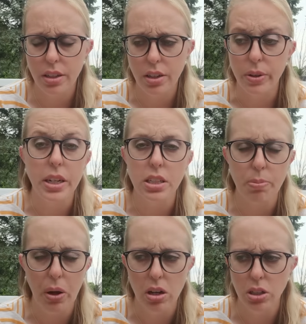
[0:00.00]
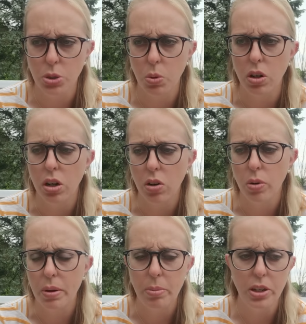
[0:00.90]
you know, it needs a polished work,
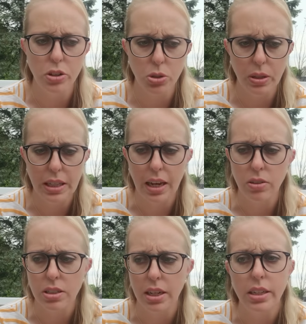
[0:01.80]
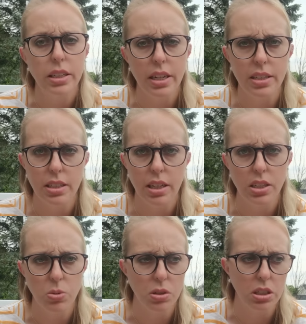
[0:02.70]
or maybe you're doing the outside and the inside
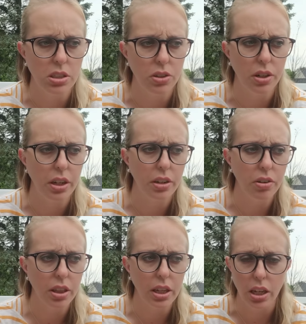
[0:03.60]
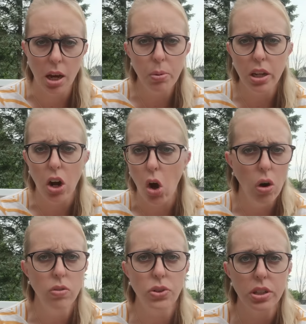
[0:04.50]
is really dirty and you're thinking, I'm gonna
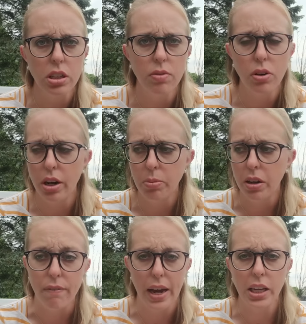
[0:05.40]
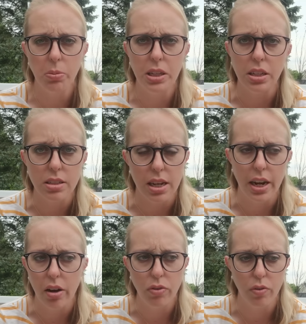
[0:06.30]
over deliver and I'm gonna vacuum the
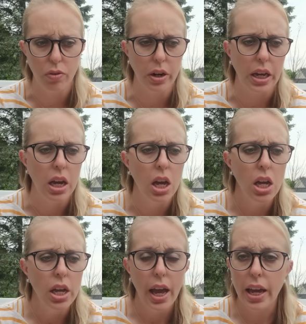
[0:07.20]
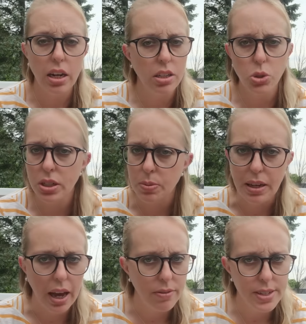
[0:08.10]
inside out for free, and trust
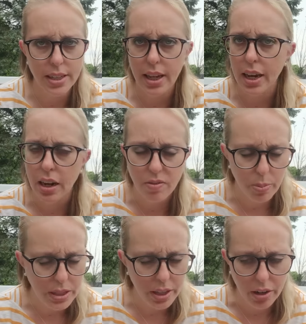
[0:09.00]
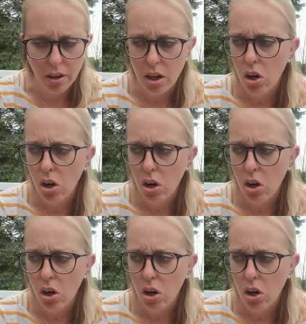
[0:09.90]
me, I've done that, I've been there.